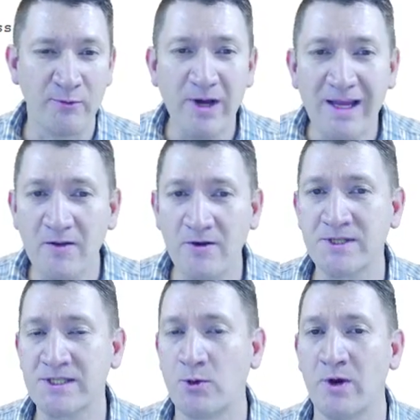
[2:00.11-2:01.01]
three
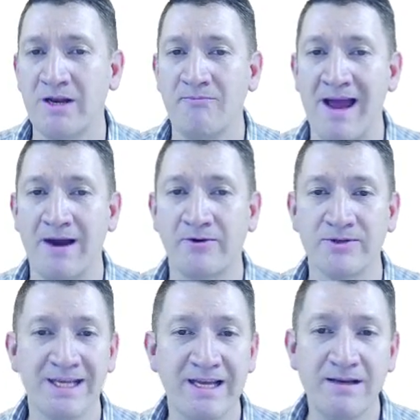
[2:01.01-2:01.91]
little sorting
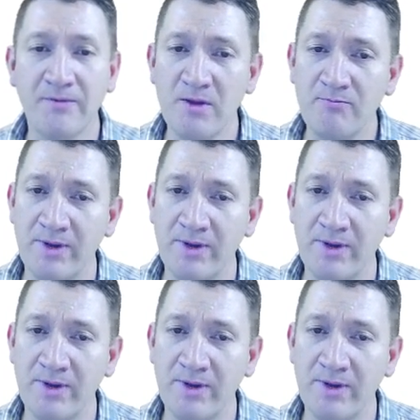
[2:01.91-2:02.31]
macros. Again, nothing